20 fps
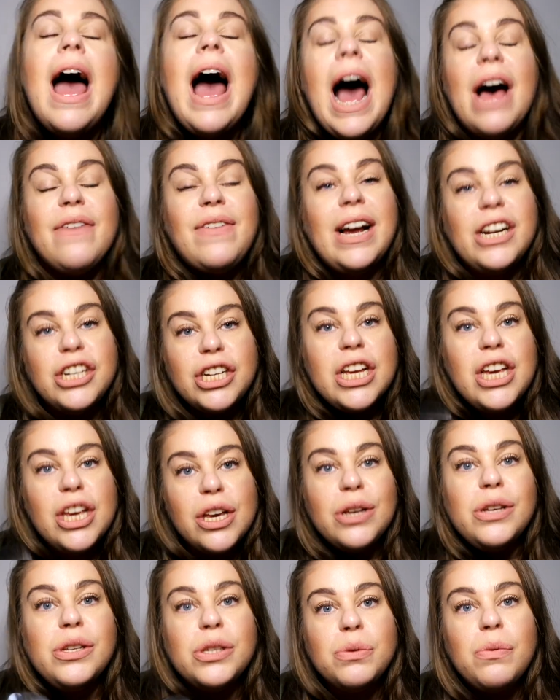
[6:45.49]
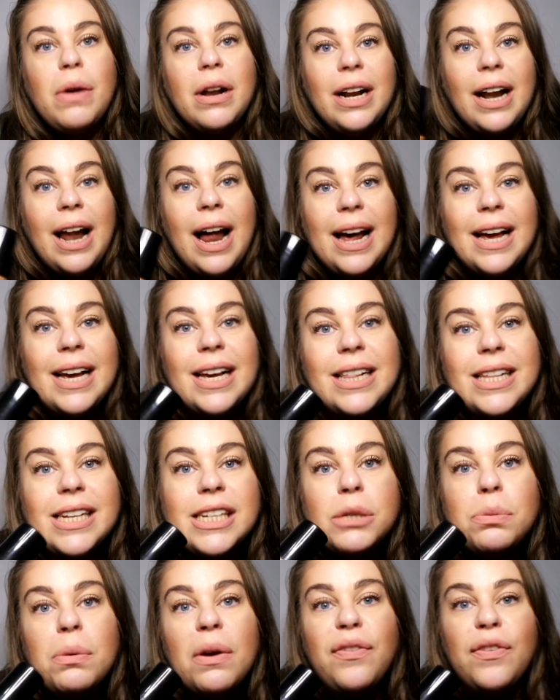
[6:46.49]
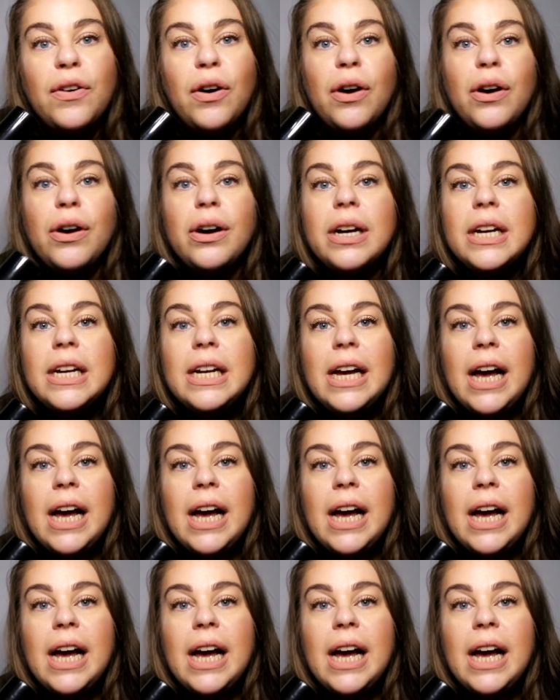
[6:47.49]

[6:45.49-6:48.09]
I've actually used one like this before